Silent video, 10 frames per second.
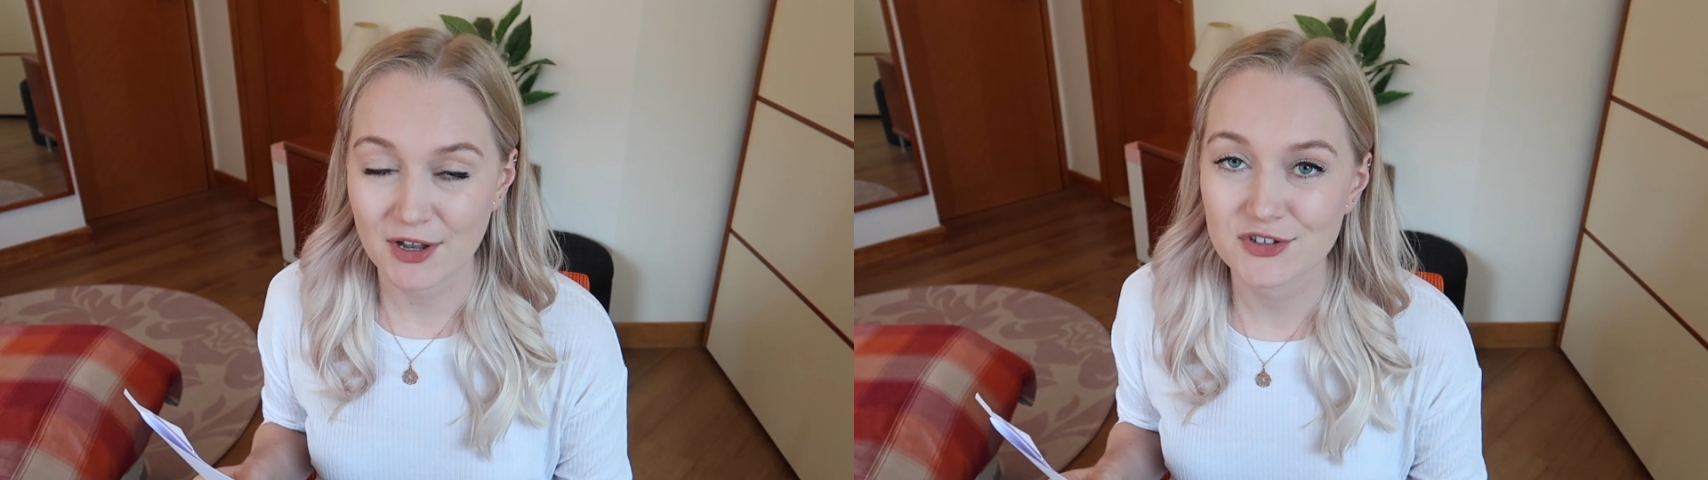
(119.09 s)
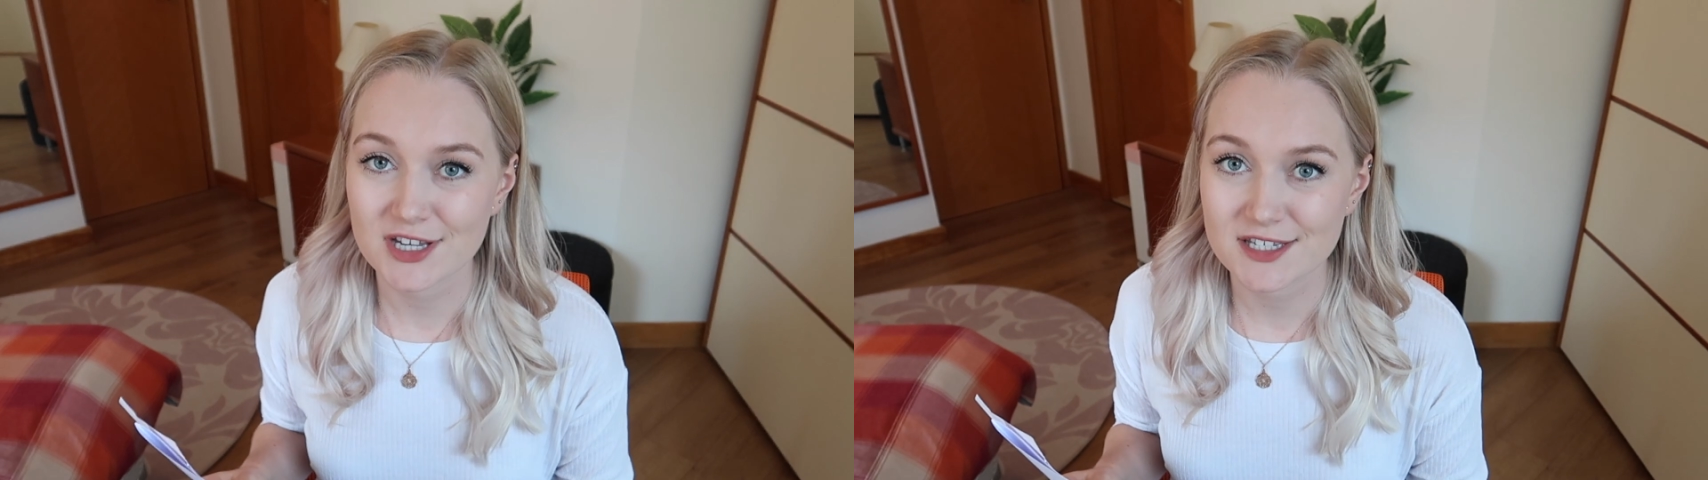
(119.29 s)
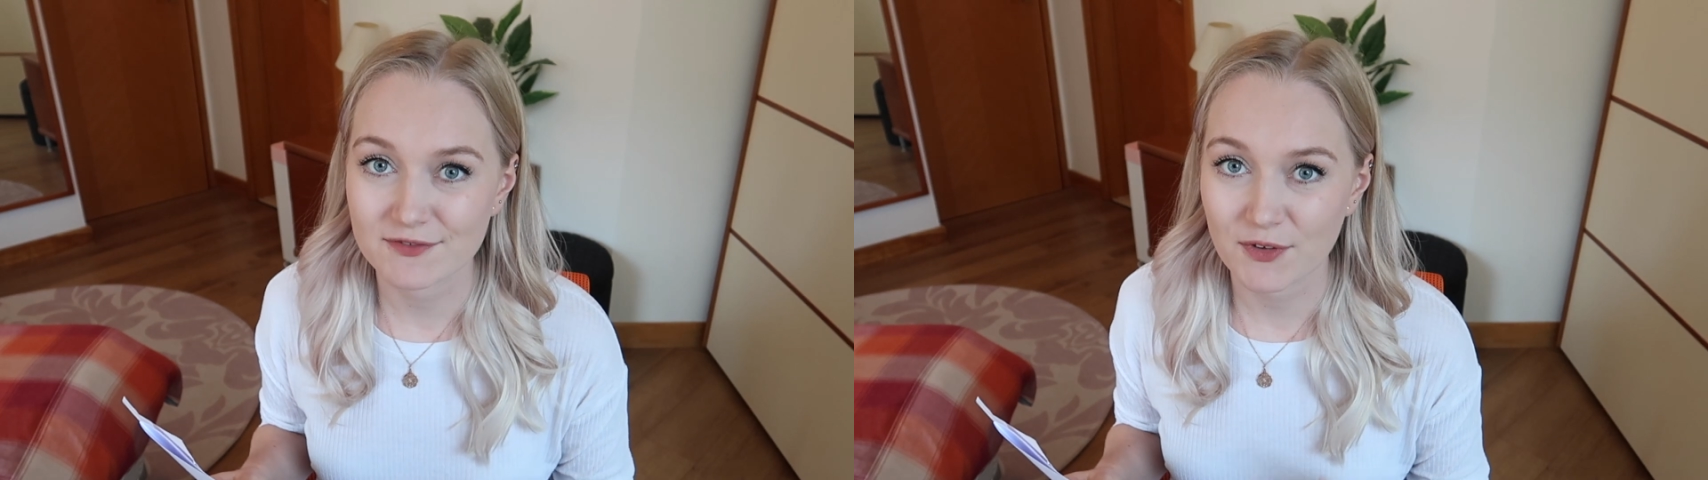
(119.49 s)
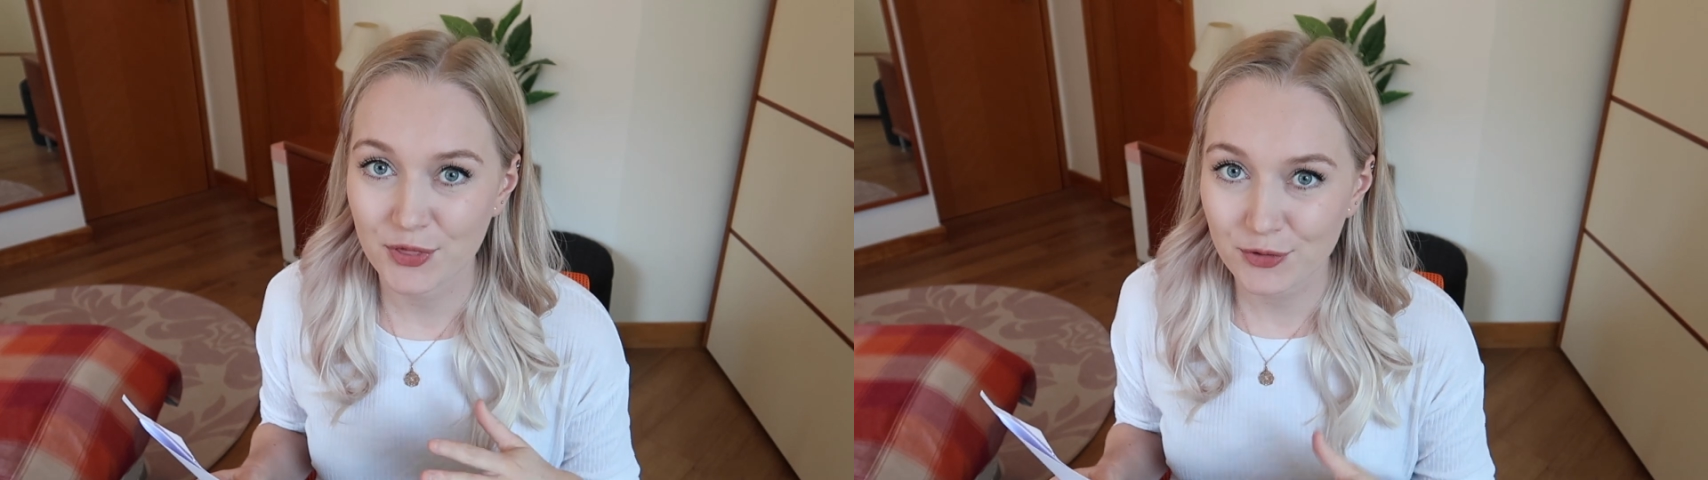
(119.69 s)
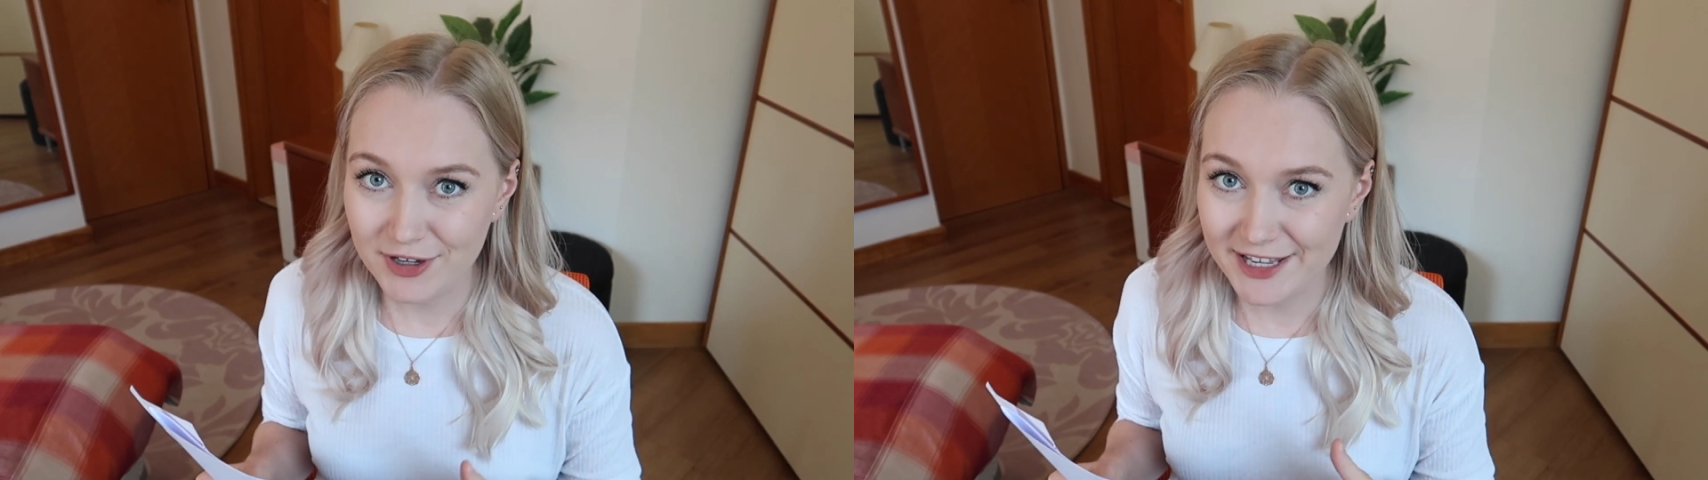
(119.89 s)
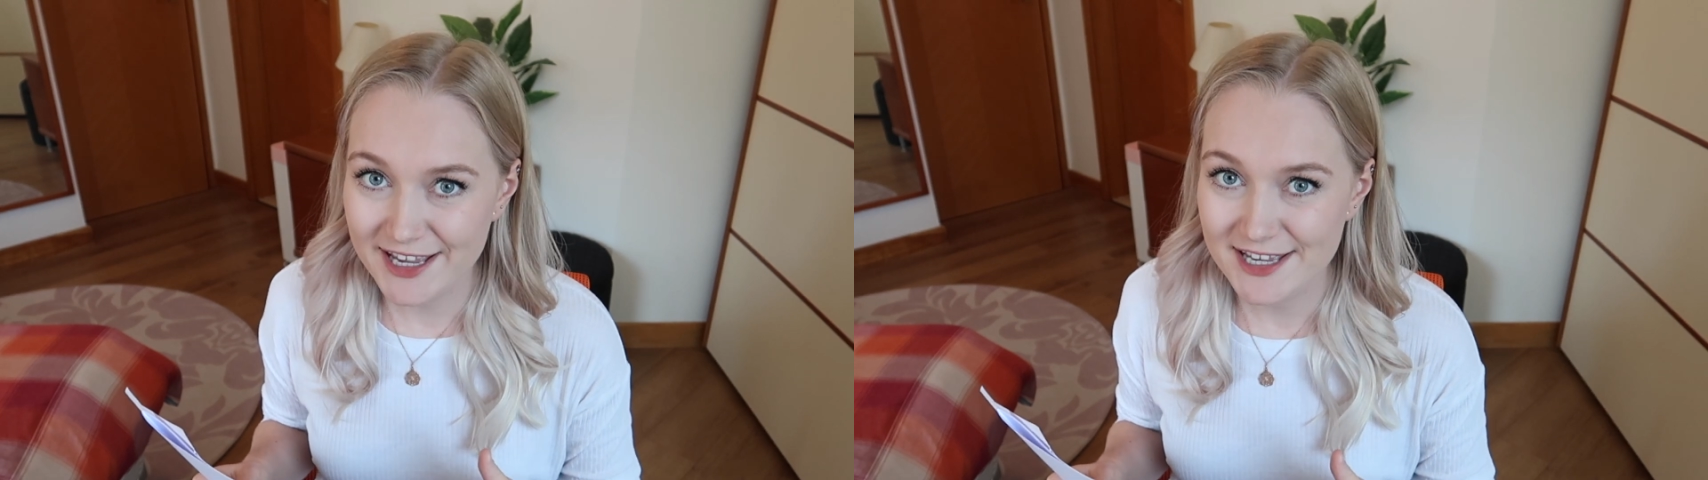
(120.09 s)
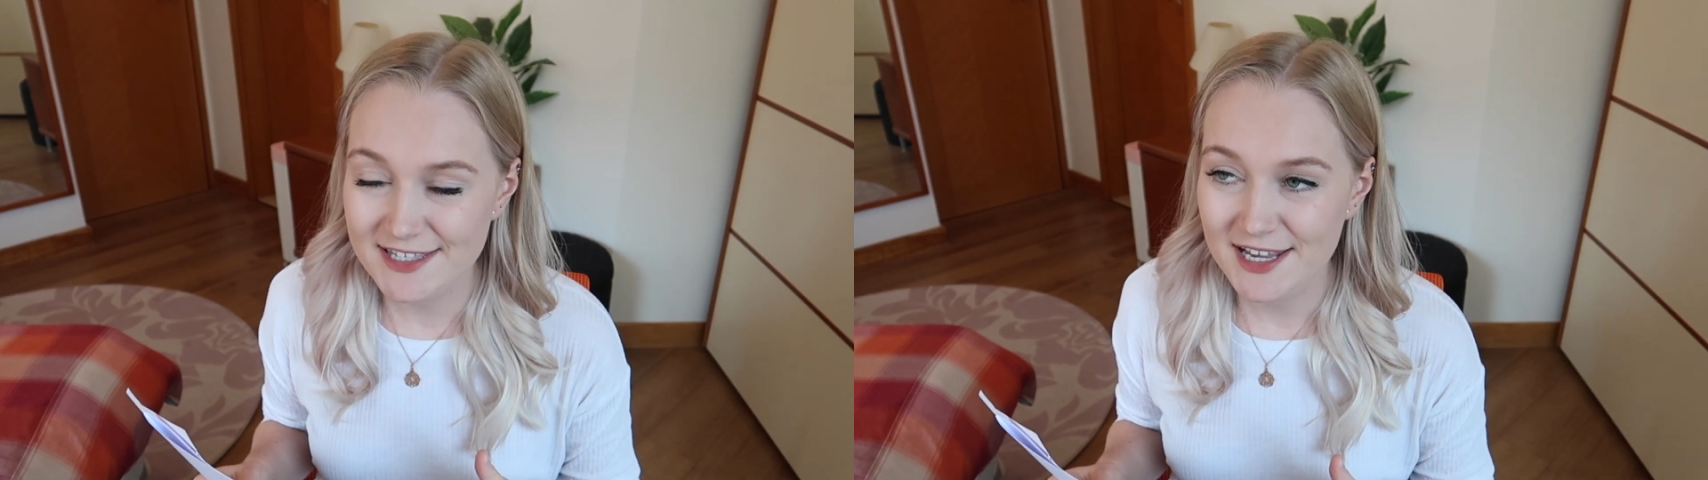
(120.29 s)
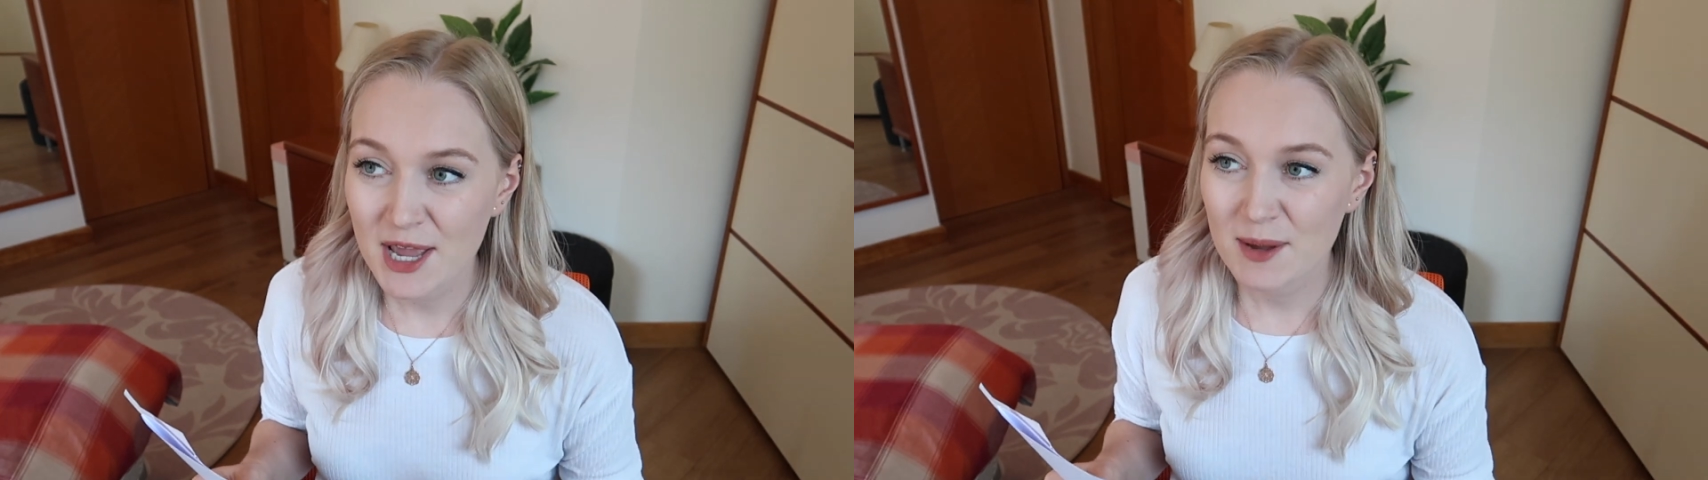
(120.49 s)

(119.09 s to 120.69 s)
Manchester for three years